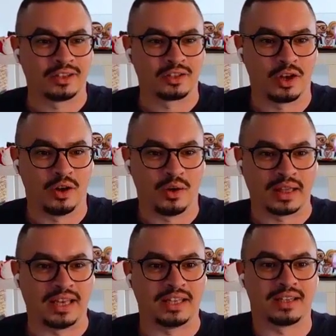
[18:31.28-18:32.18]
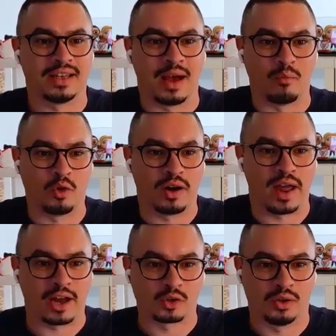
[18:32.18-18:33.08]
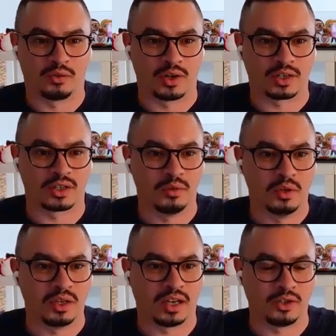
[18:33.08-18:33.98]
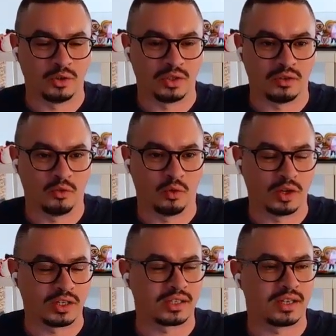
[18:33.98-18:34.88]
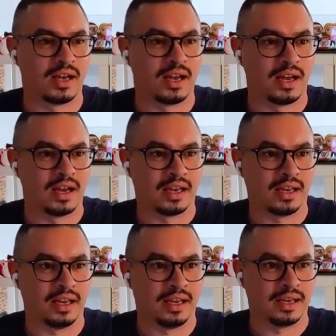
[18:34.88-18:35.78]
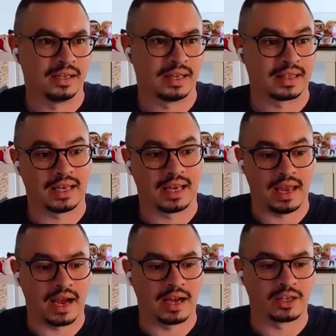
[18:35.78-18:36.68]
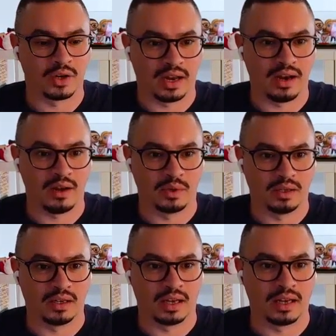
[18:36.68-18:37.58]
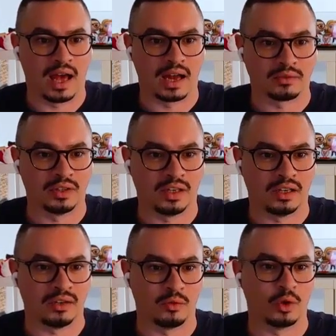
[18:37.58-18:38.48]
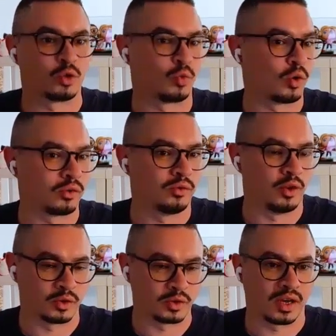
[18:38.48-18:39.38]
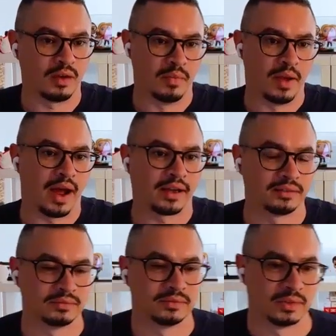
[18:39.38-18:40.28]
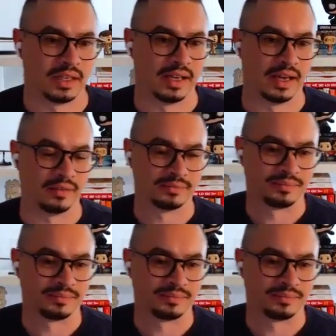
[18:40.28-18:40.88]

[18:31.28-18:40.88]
And so I think it's a lot more natural for us to communicate using voice. And I think AI is going to enable a lot of the voice workflows to come back again.